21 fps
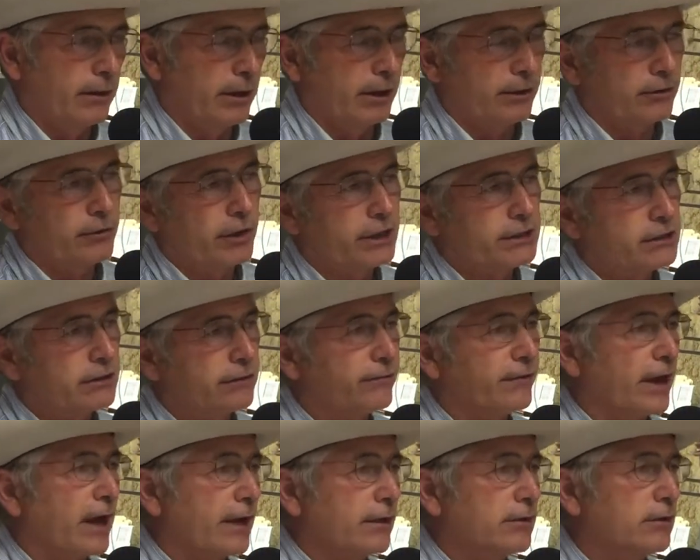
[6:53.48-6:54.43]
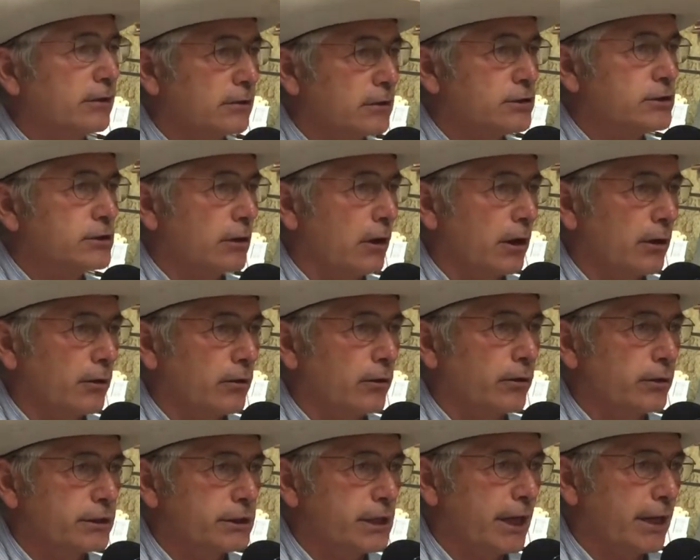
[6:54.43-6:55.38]
addressed the fact that the stock
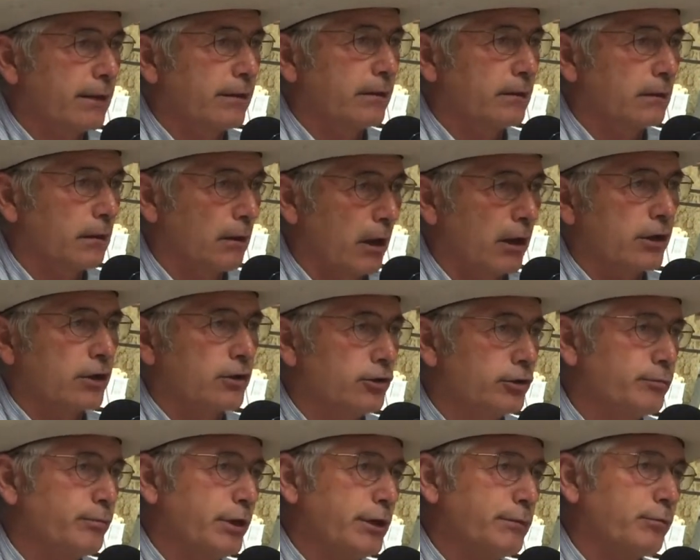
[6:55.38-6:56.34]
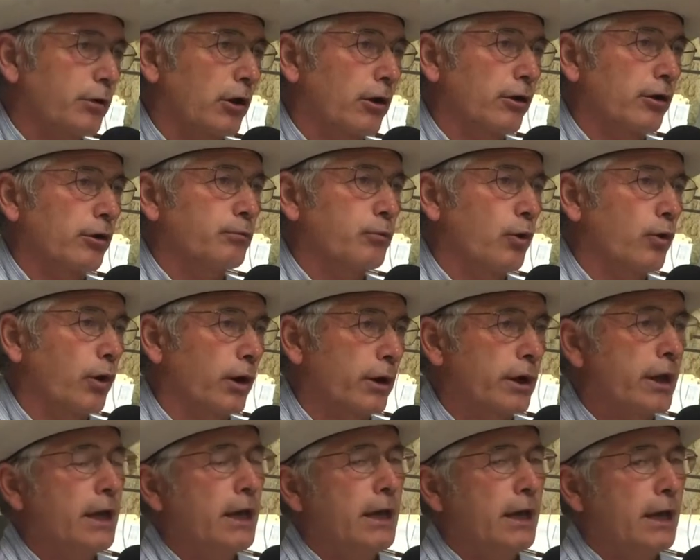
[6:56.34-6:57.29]
growers had a lot of good people on our
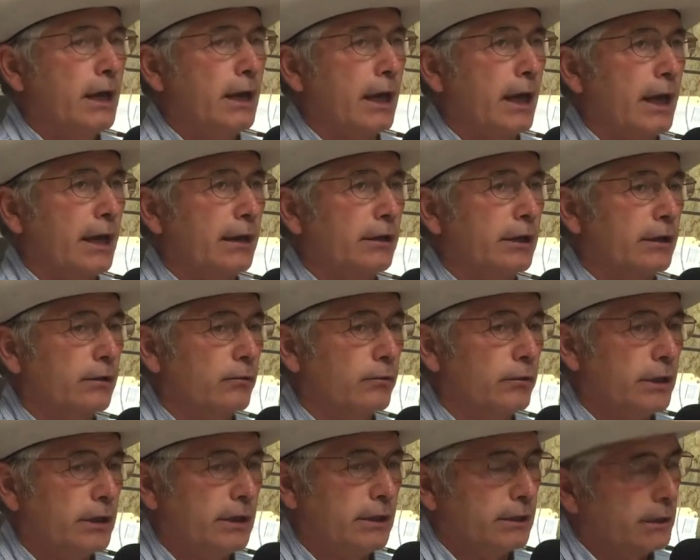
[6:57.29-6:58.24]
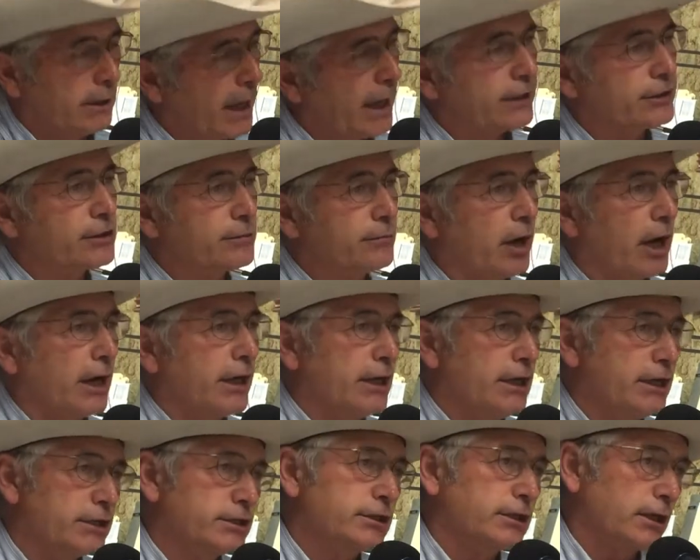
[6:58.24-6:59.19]
board, and that we had some
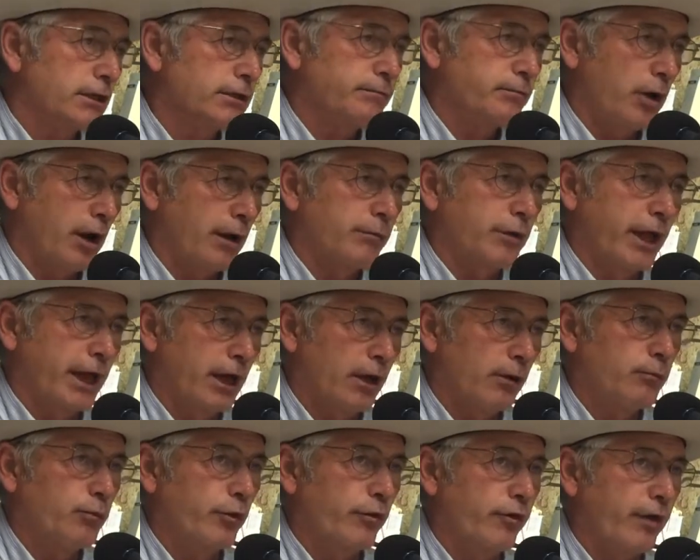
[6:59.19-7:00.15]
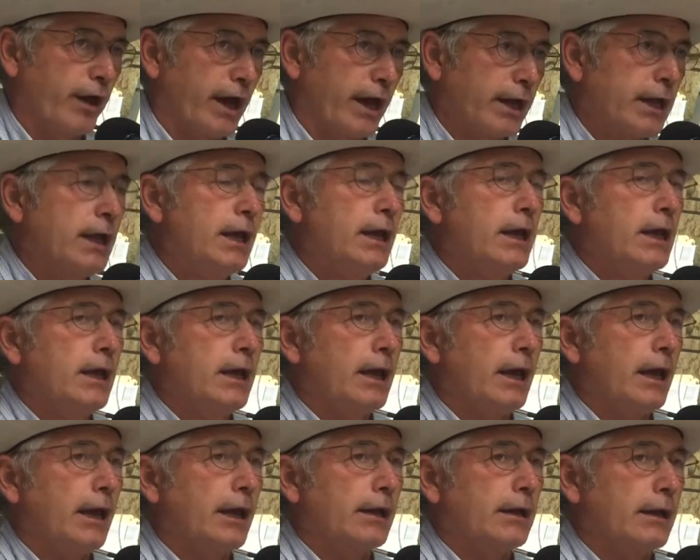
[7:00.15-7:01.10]
ideas that could probably help with that.
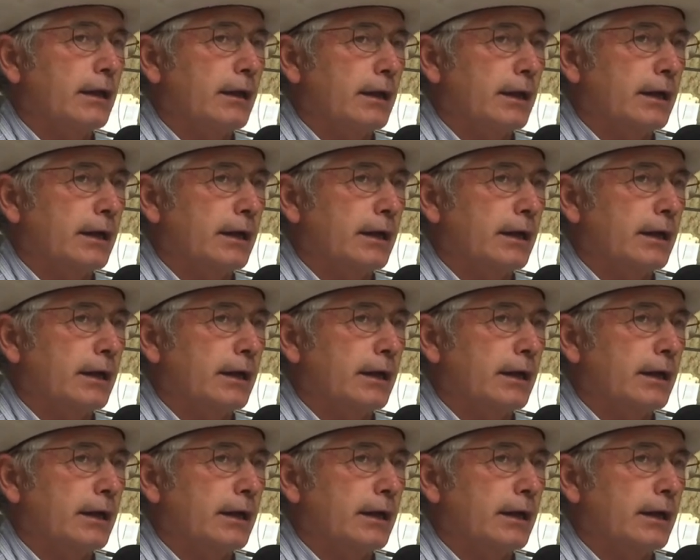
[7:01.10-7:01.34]
And